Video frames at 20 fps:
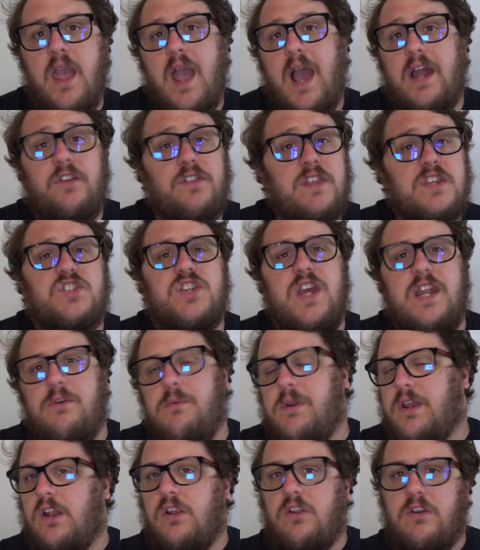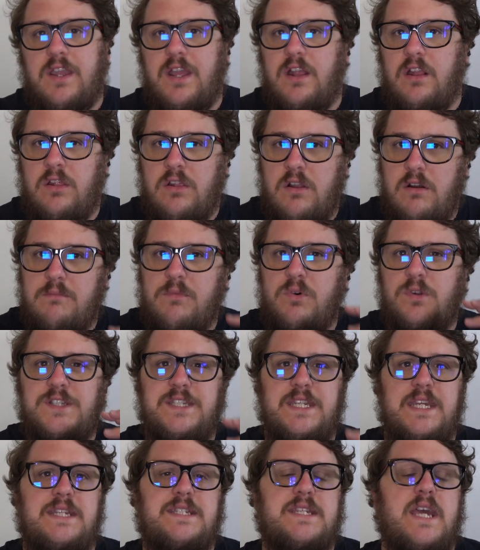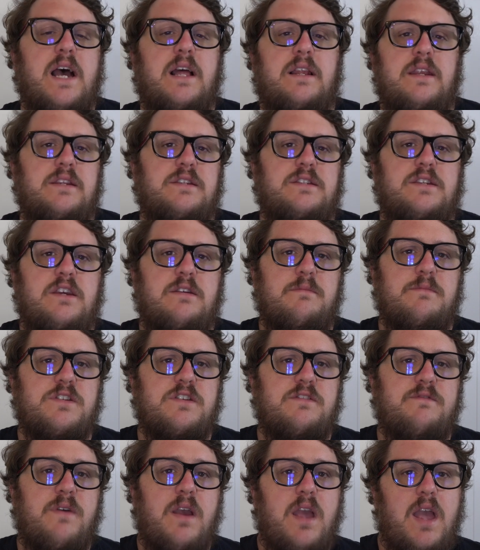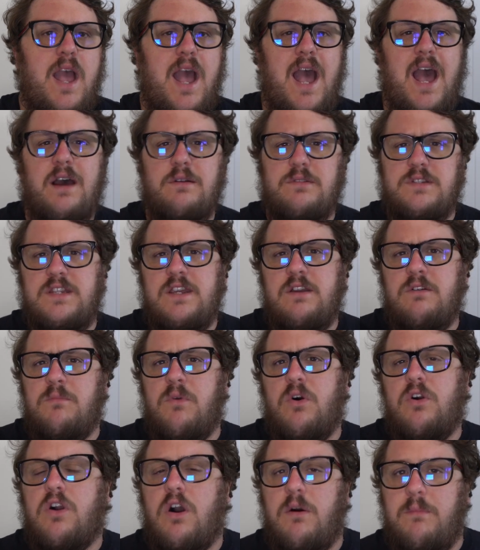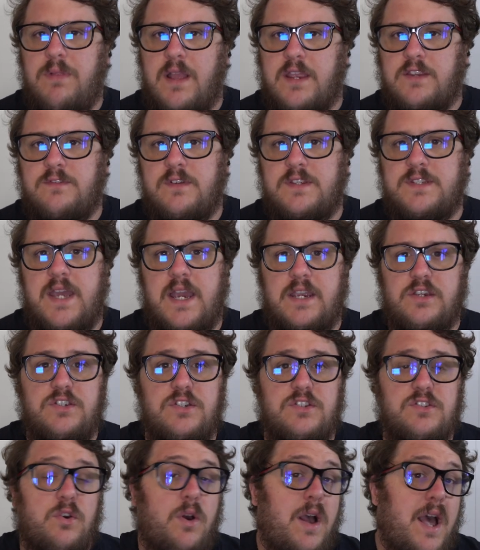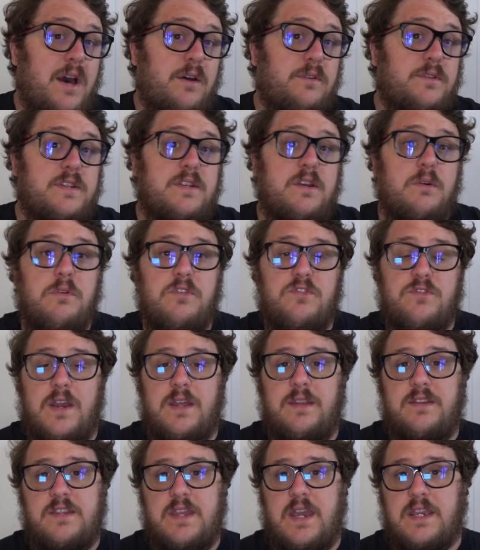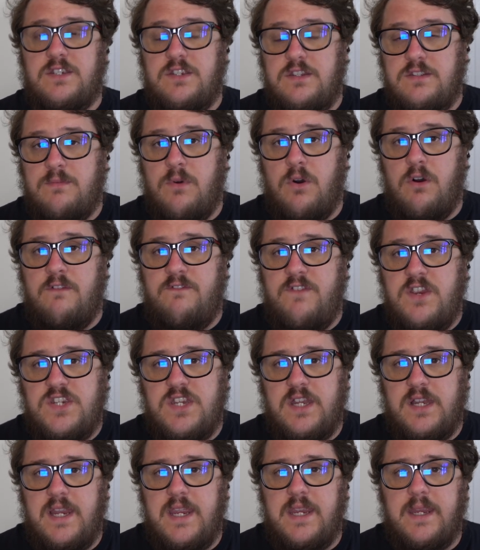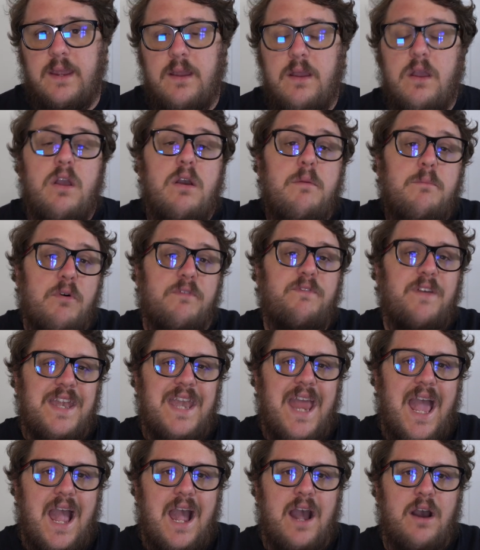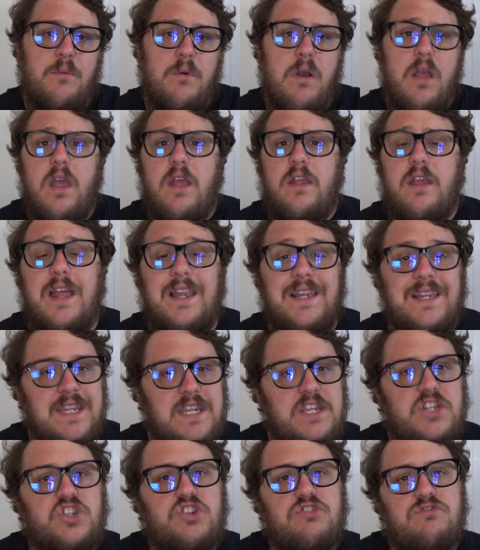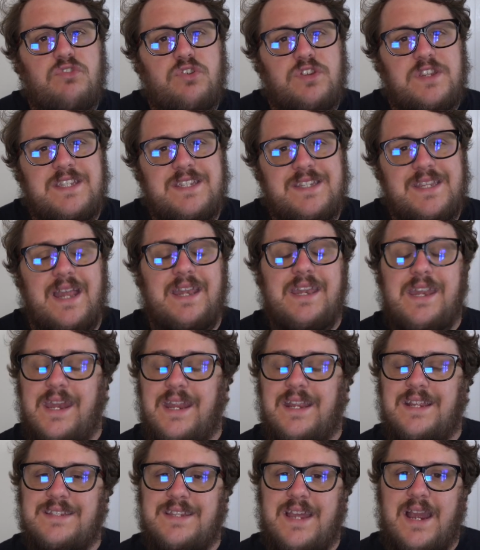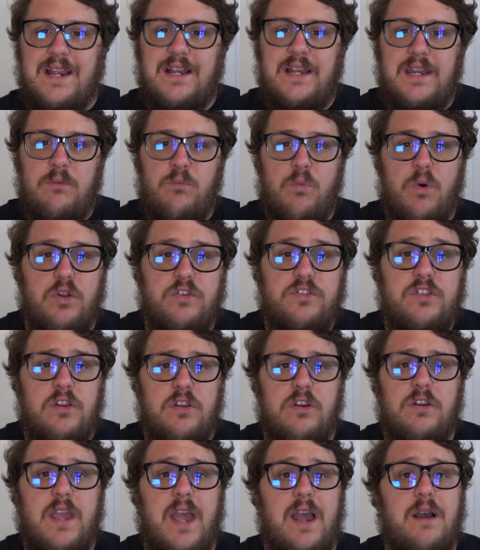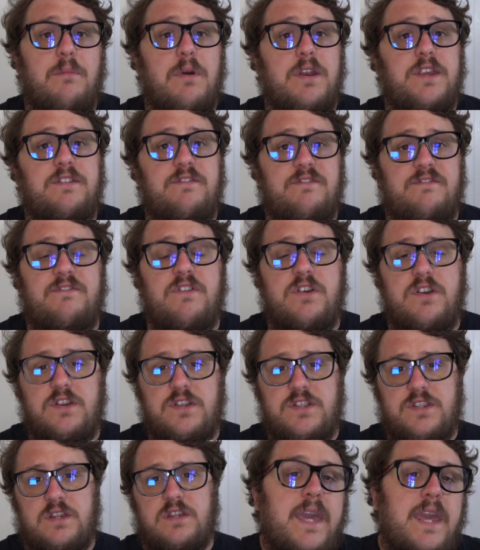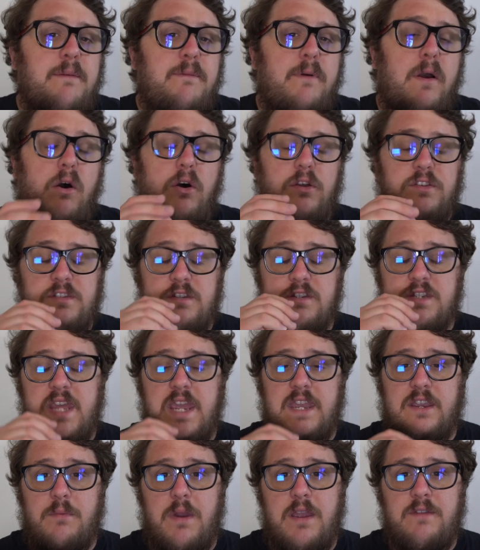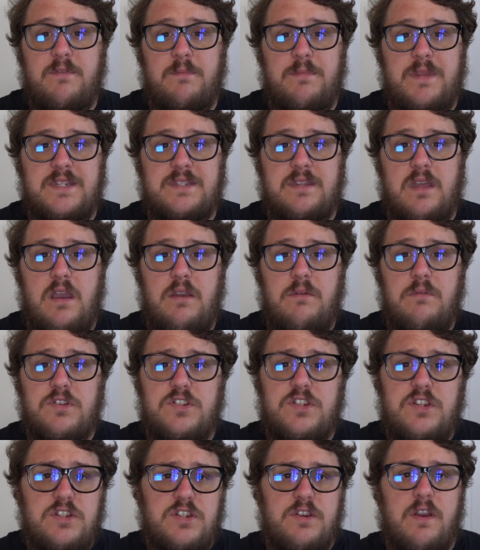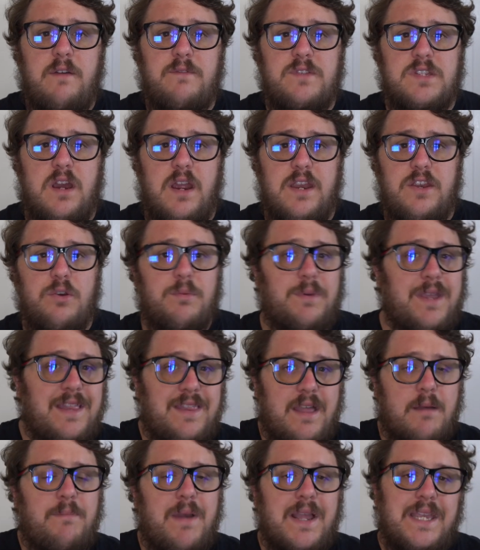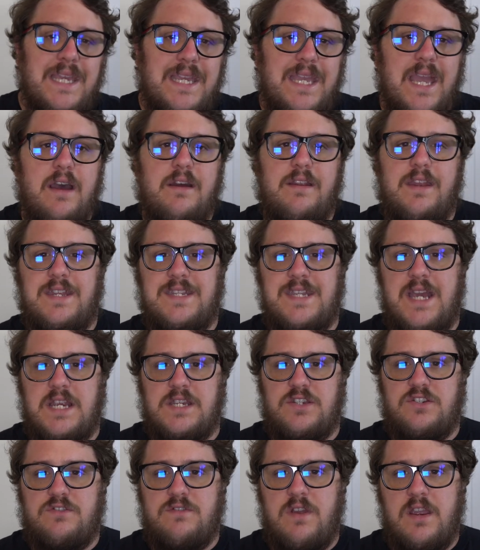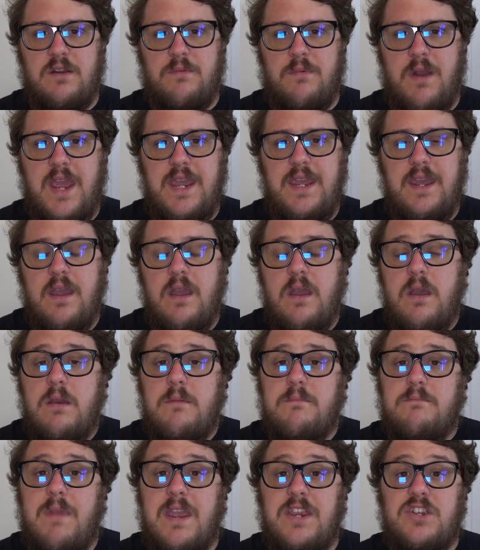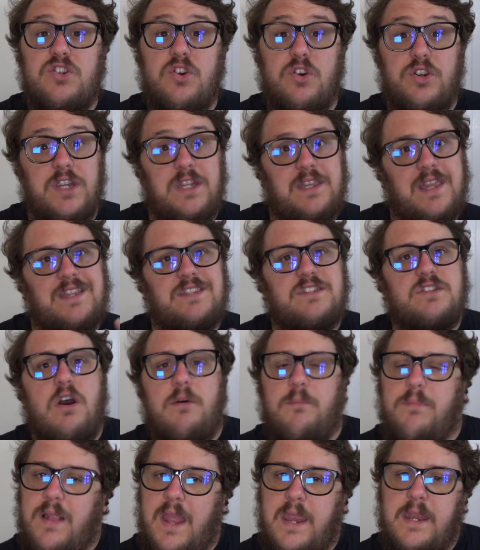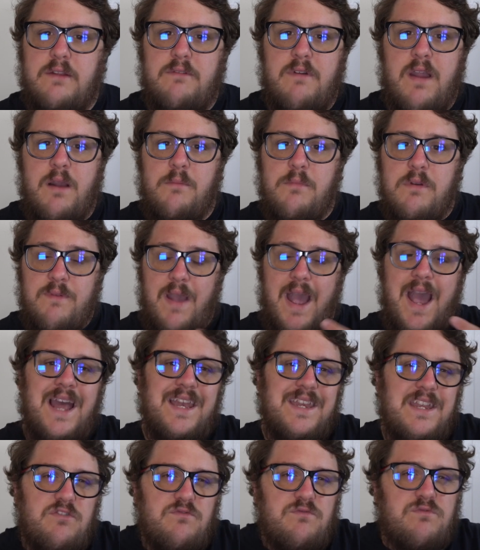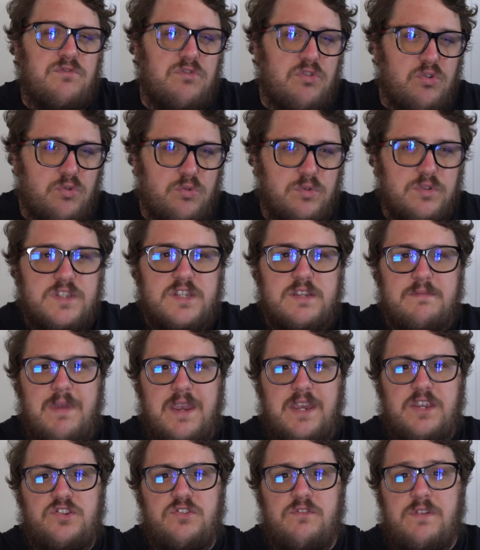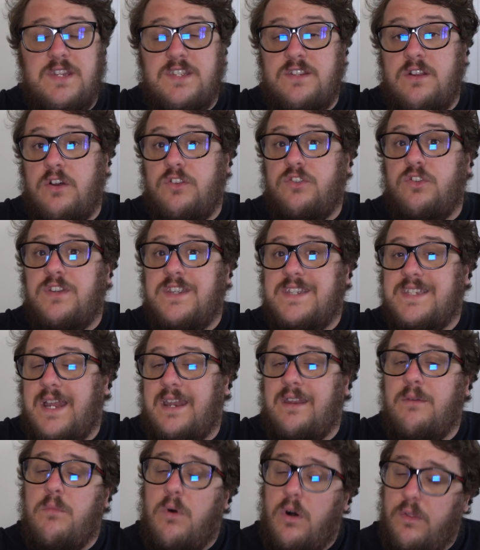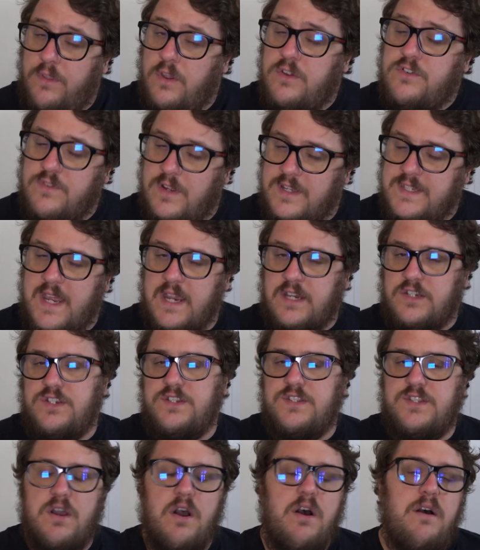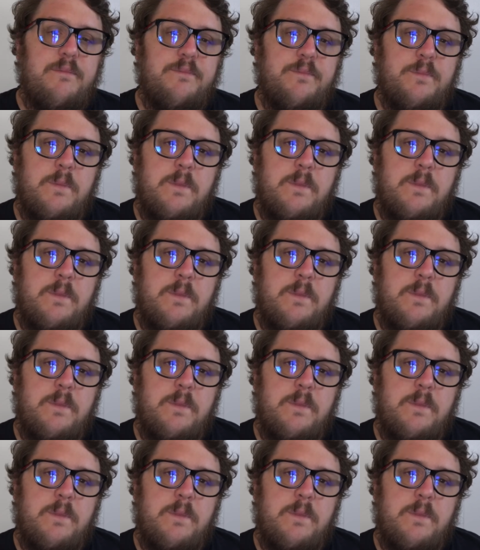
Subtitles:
And on this channel, we're going to look at a lot more detail in terms of how to deal with more complex transactions or how to deal with transactions more efficiently. But for now, at least you're understanding exactly what to look at when you first. Key parts to take away from this though, as soon as you have signed up, get that bank account attached straight away. Make sure you then start playing around with adding rules to make sure it starts understanding what those transactions are.